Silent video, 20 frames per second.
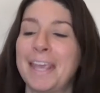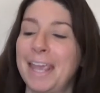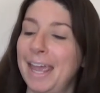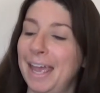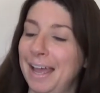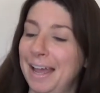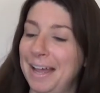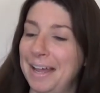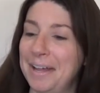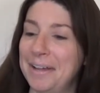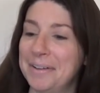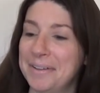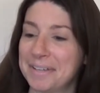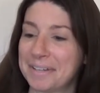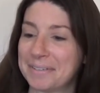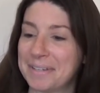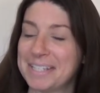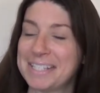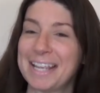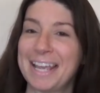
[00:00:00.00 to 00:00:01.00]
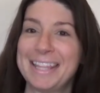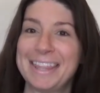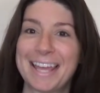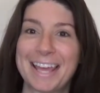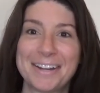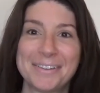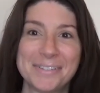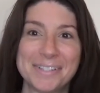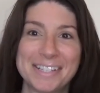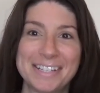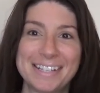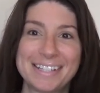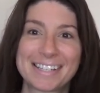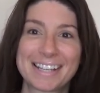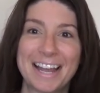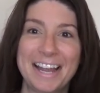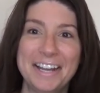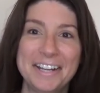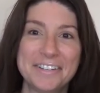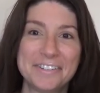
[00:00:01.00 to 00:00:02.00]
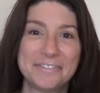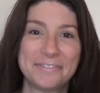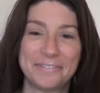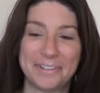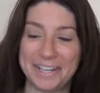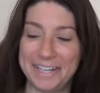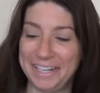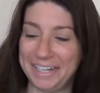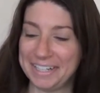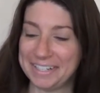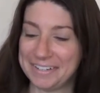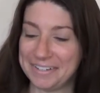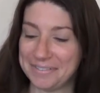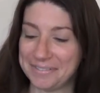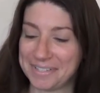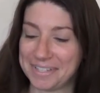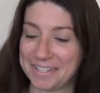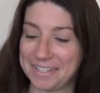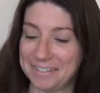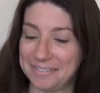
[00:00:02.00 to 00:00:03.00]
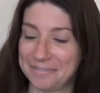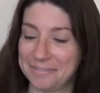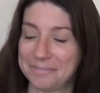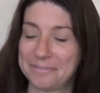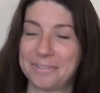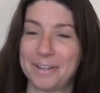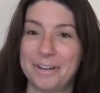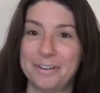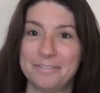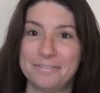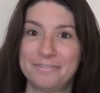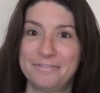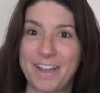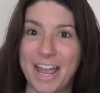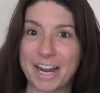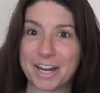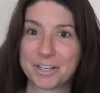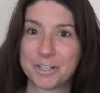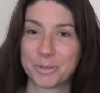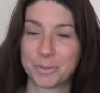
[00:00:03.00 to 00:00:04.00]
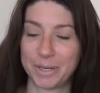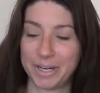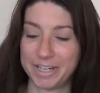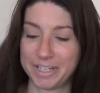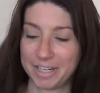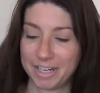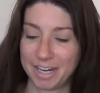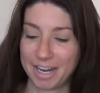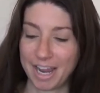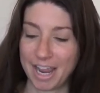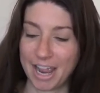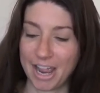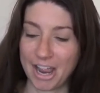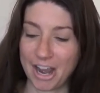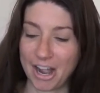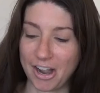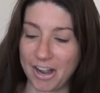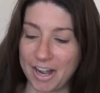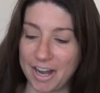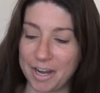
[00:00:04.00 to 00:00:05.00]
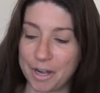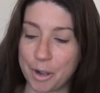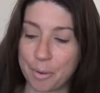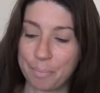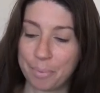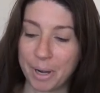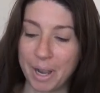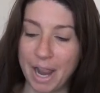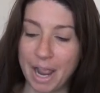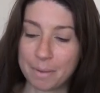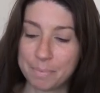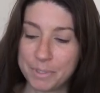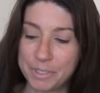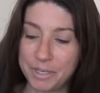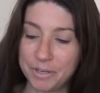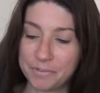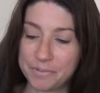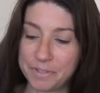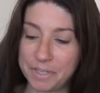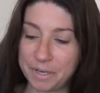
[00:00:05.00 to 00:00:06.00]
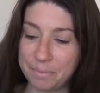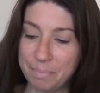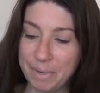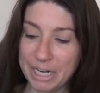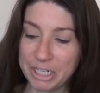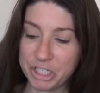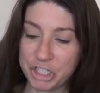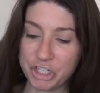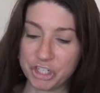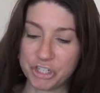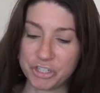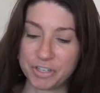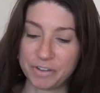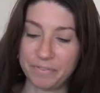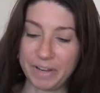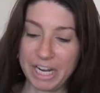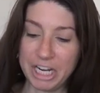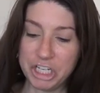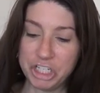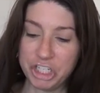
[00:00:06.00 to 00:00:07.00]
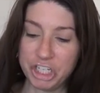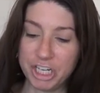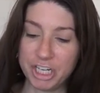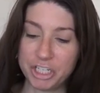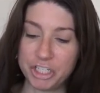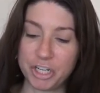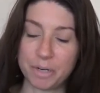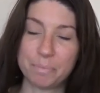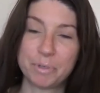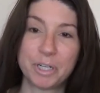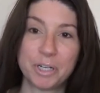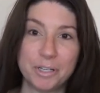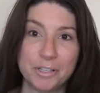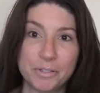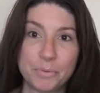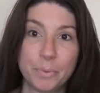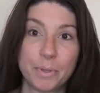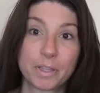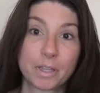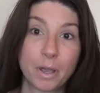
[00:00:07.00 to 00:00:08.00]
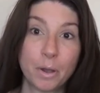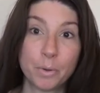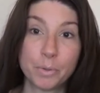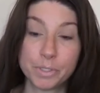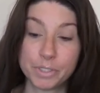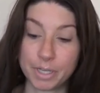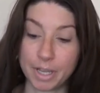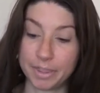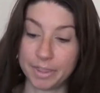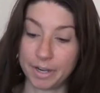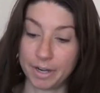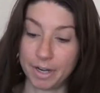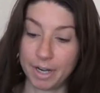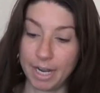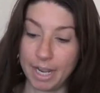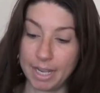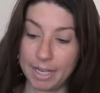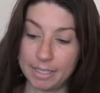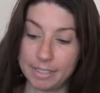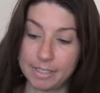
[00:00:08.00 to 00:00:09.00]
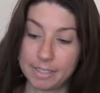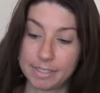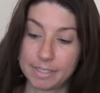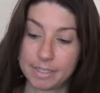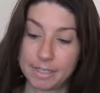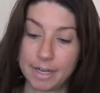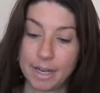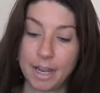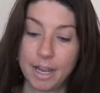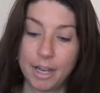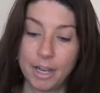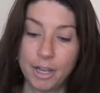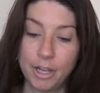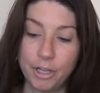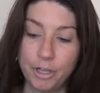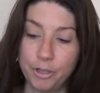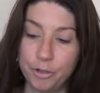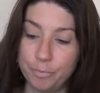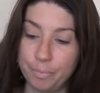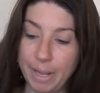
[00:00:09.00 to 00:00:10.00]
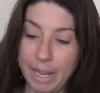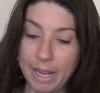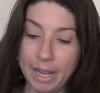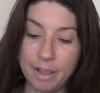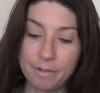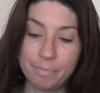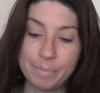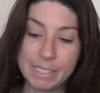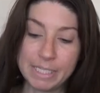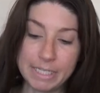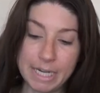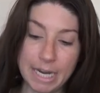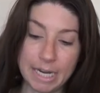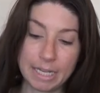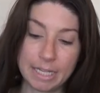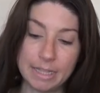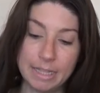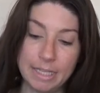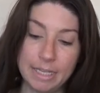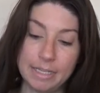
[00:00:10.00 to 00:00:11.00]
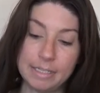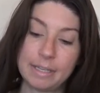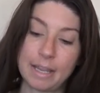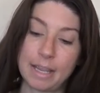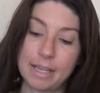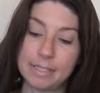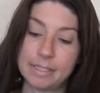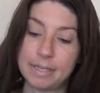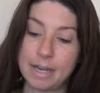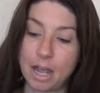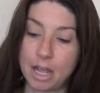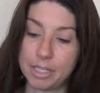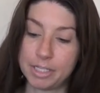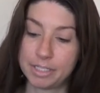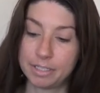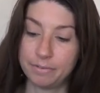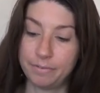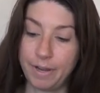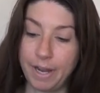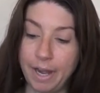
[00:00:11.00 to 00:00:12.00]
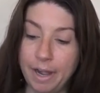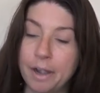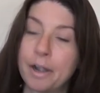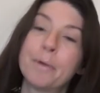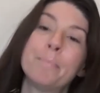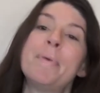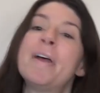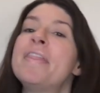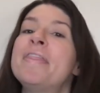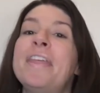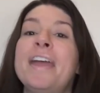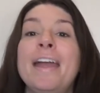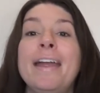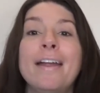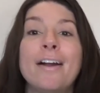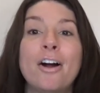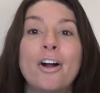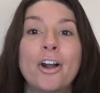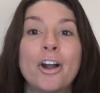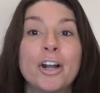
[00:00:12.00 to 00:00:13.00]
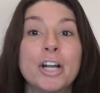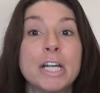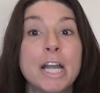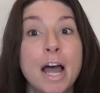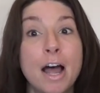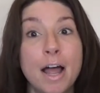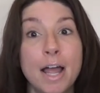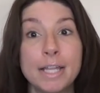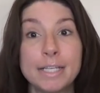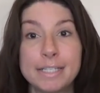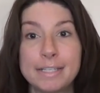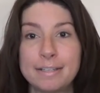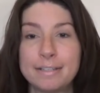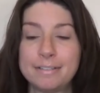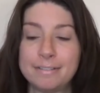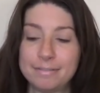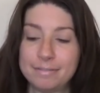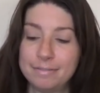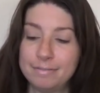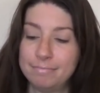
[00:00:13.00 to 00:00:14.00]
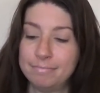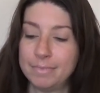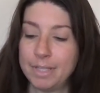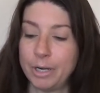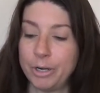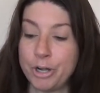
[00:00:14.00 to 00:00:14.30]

because uh, I thought it was just kind of funny, and it was a fun factoid. All right, perhaps you've seen pictures of ancient Egyptians with cones on their heads. You may have mistaken these as knots of hair, but they are not. They're